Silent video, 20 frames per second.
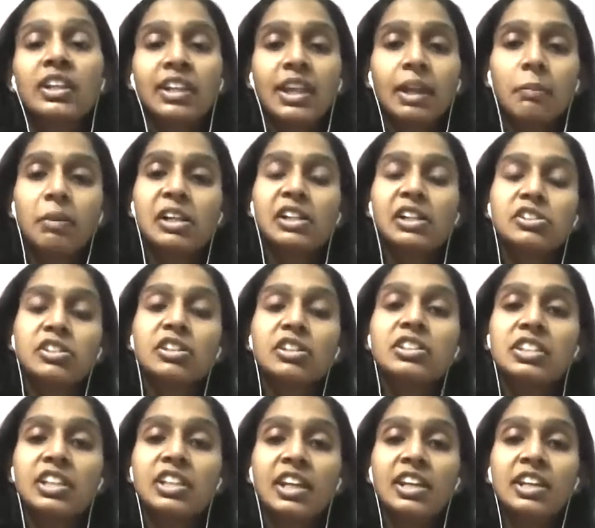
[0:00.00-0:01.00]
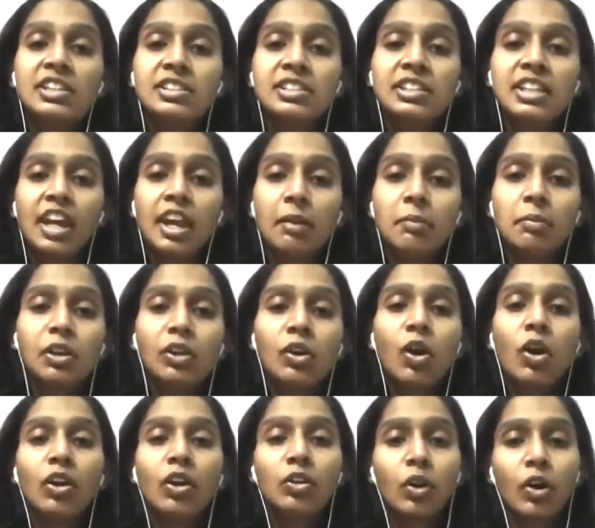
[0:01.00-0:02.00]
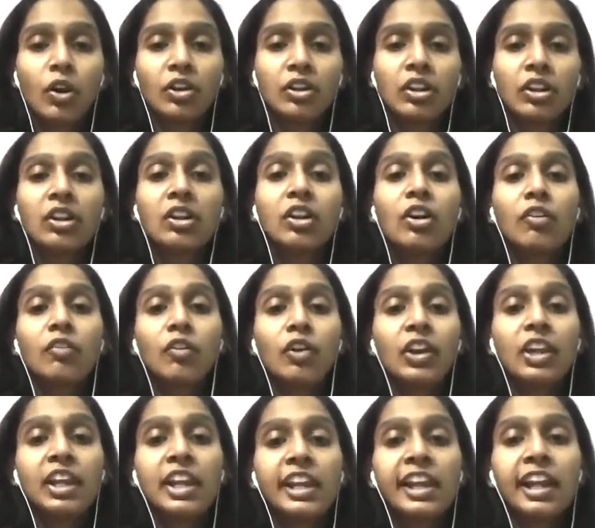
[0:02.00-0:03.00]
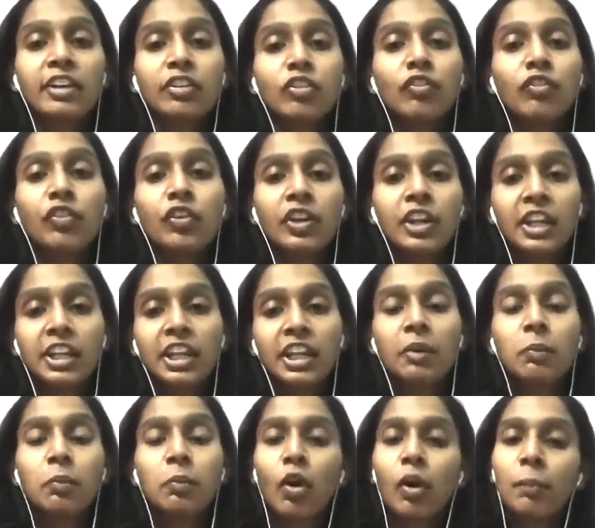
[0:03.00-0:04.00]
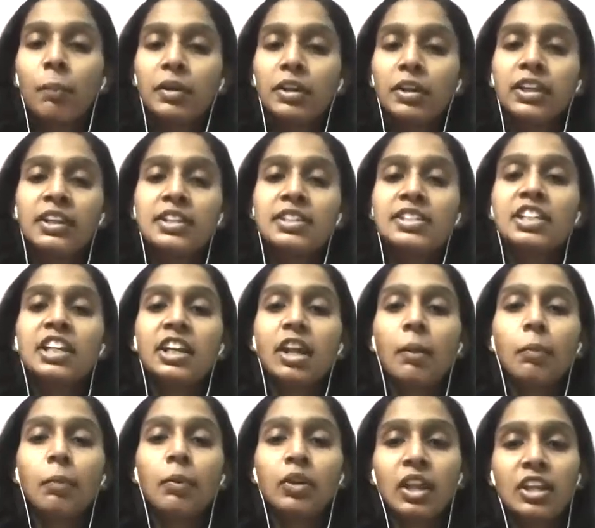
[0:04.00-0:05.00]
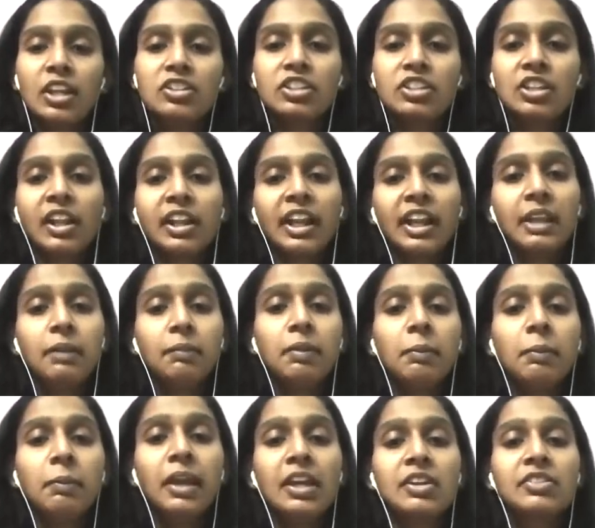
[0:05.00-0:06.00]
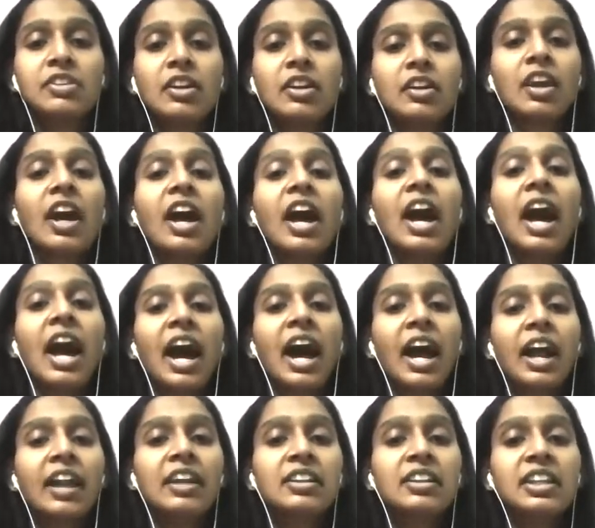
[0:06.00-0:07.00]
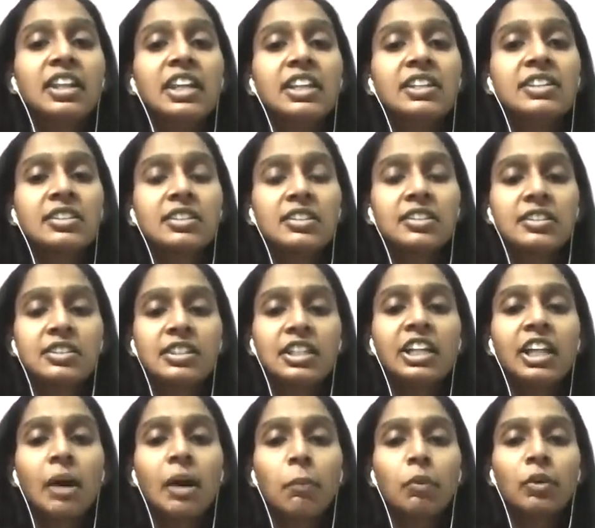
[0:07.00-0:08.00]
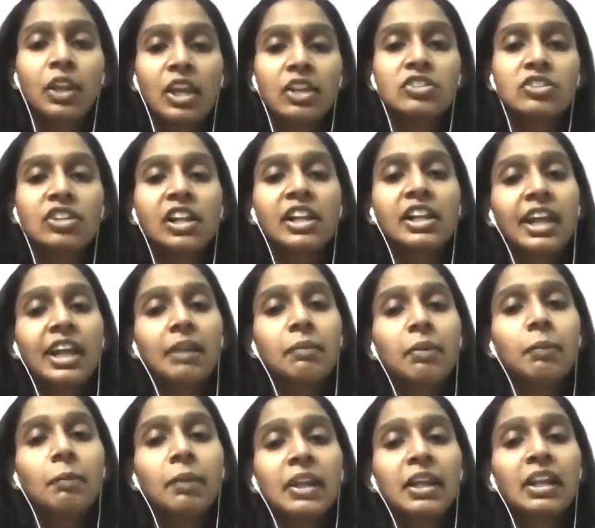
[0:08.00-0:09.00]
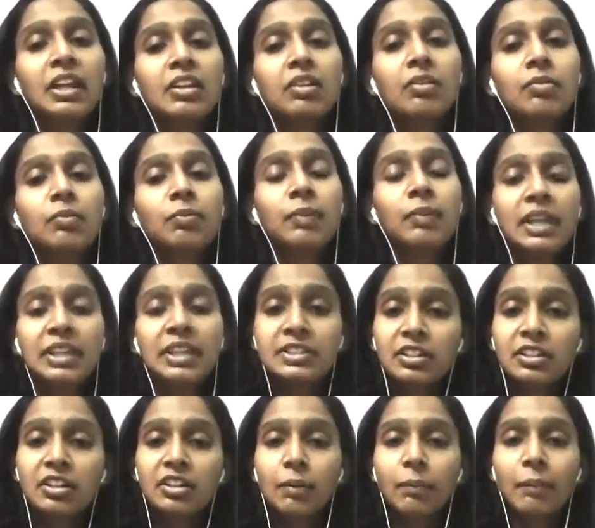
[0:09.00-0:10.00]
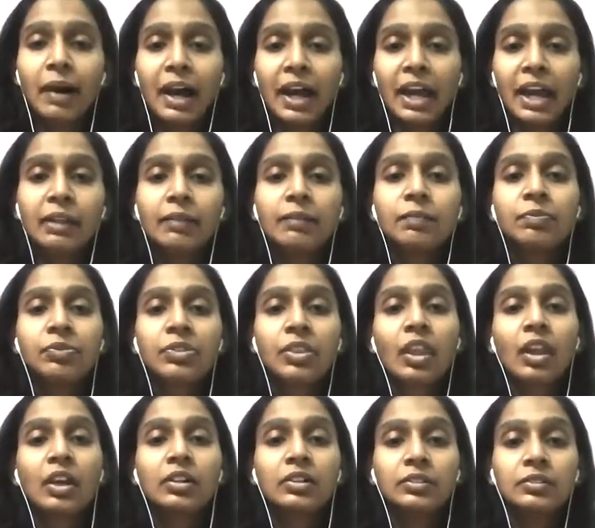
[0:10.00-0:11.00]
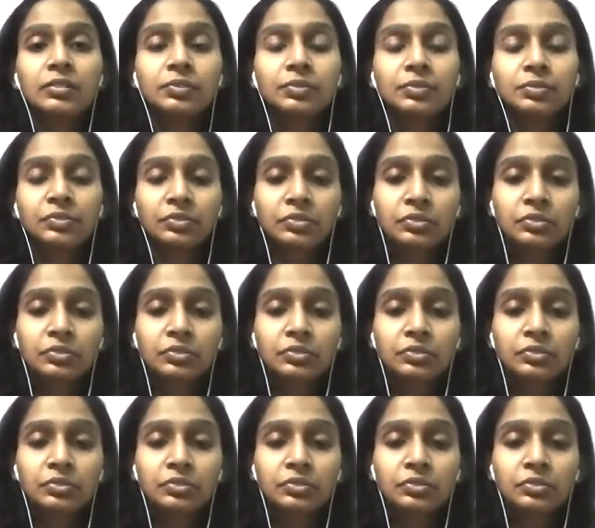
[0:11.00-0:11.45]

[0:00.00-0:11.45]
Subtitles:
the emulsion is stable or not. For electrophoretic properties, zeta potential can be measured, and these zeta potential can be measured by mm,